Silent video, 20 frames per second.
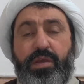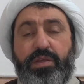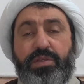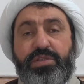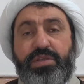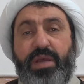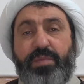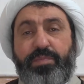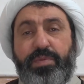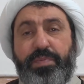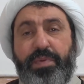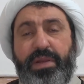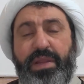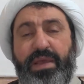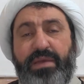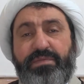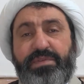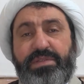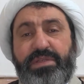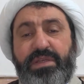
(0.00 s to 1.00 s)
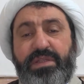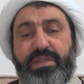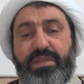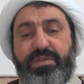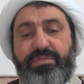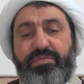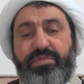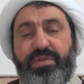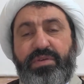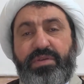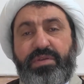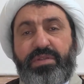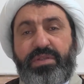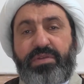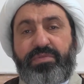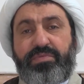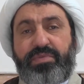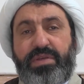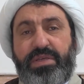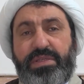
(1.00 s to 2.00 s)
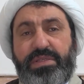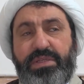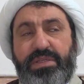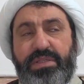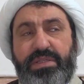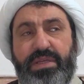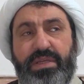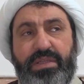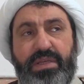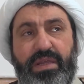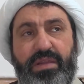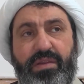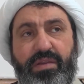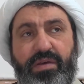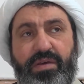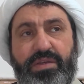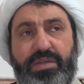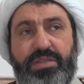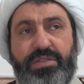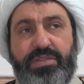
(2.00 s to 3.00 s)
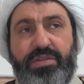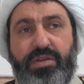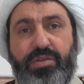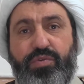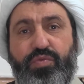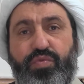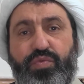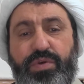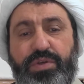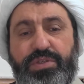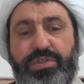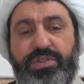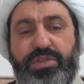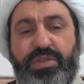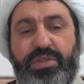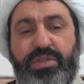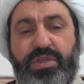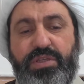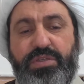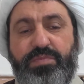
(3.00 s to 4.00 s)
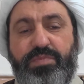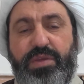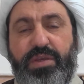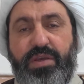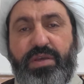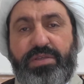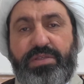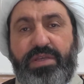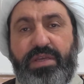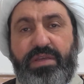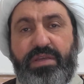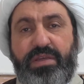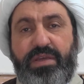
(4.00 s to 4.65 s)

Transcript: Some people have said the, re the reason that Allah is not questioned is because